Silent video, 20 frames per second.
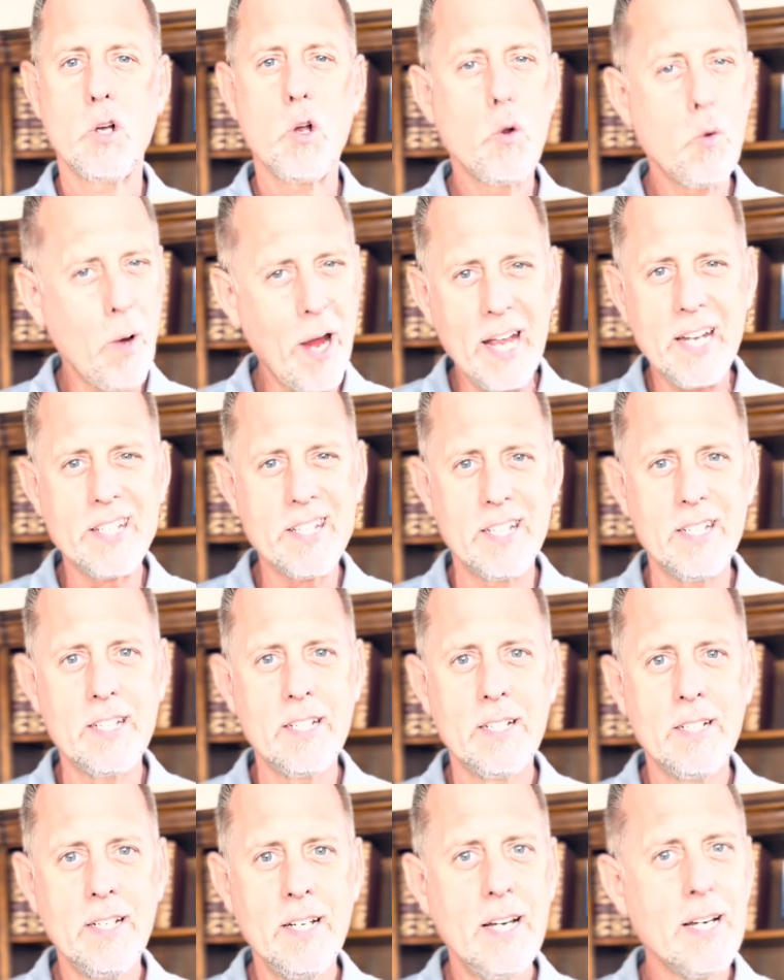granted,
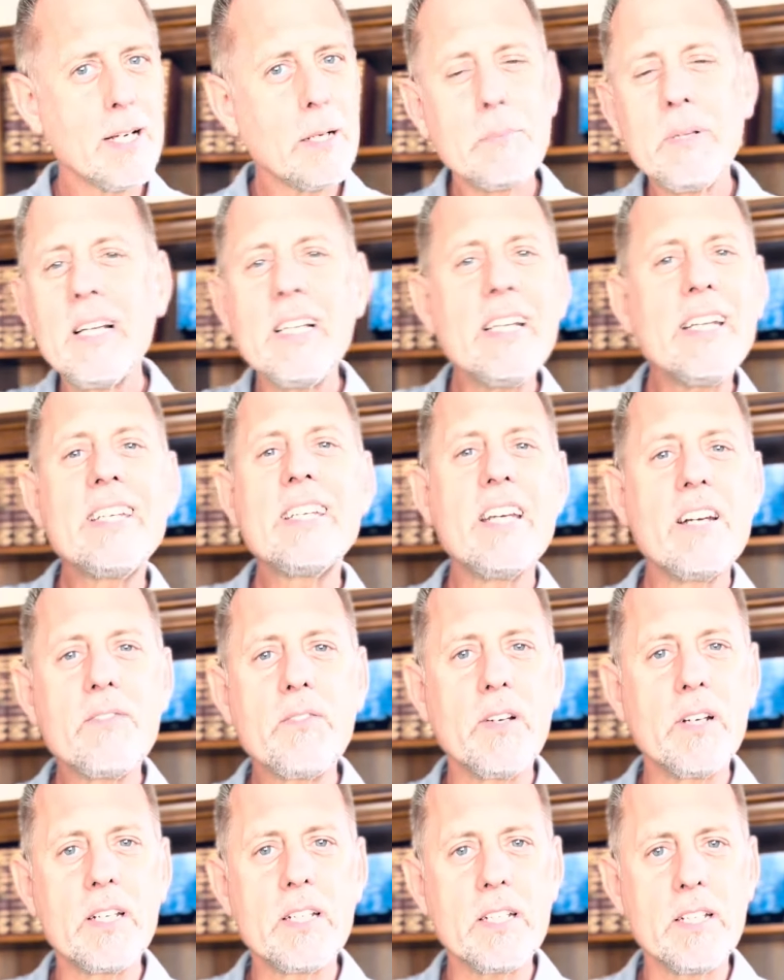completely
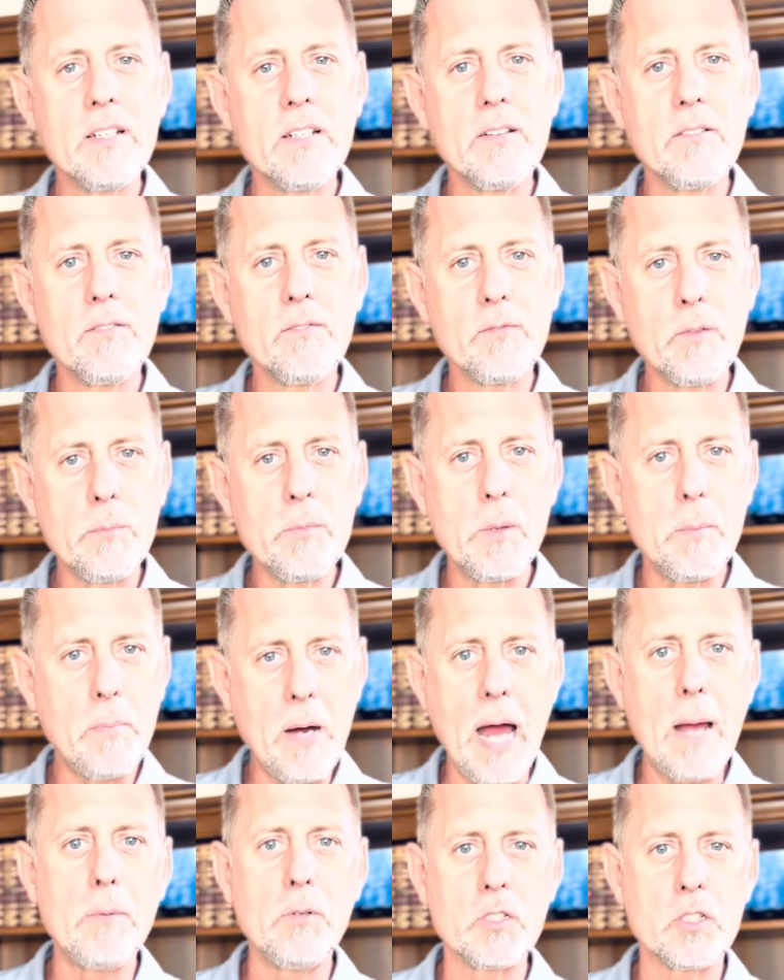different from the
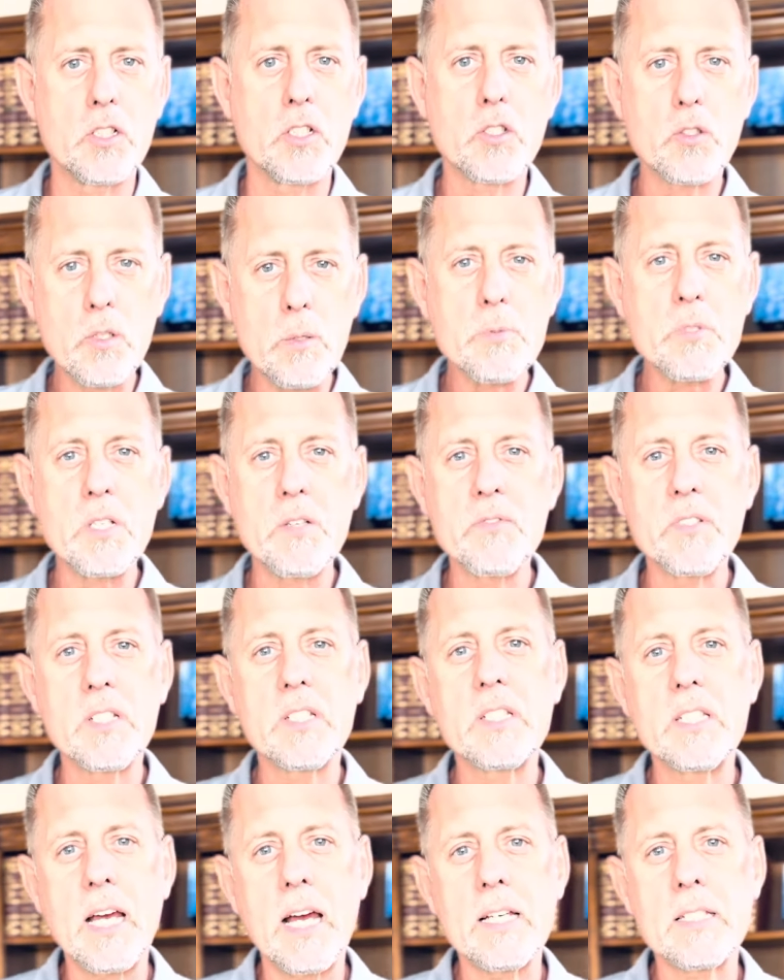Bible's description of
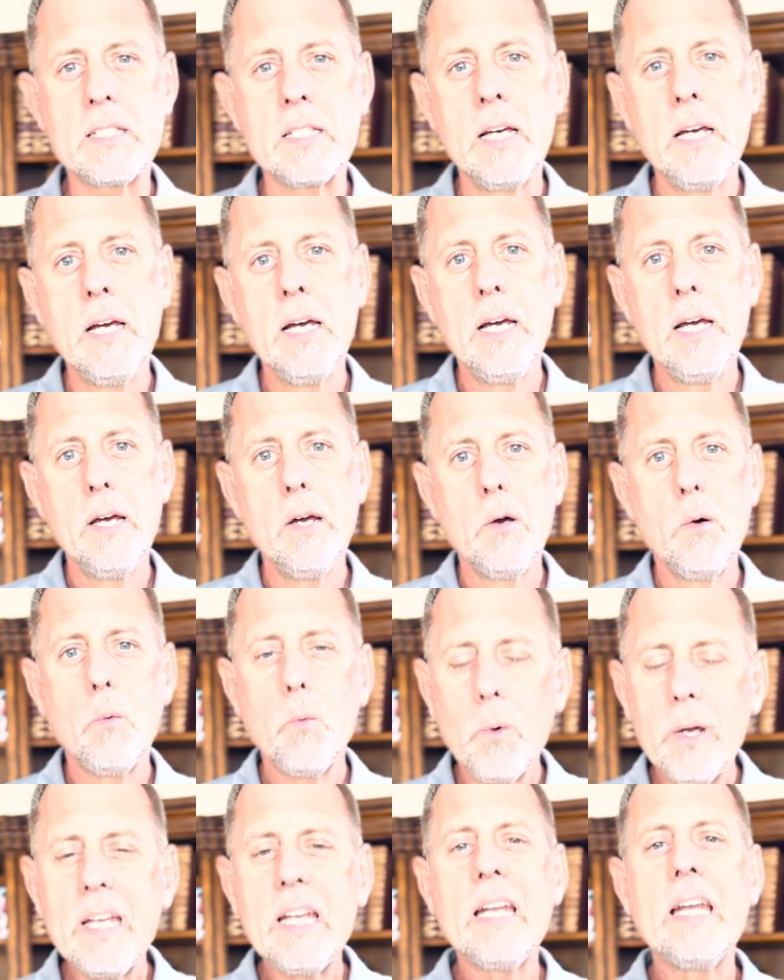success,
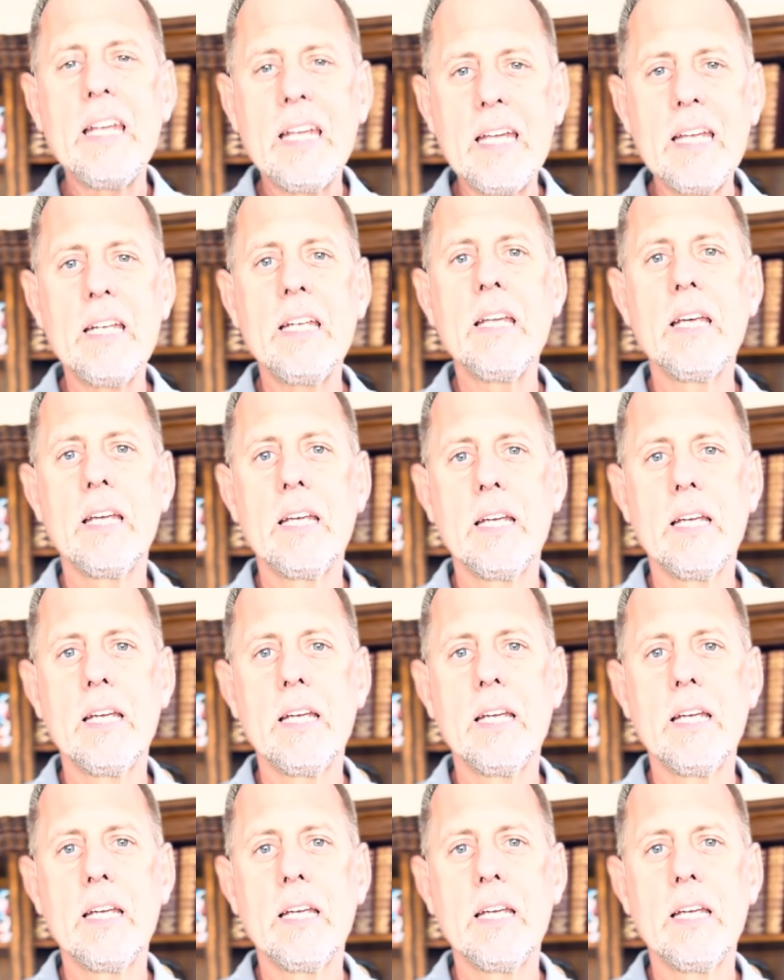we need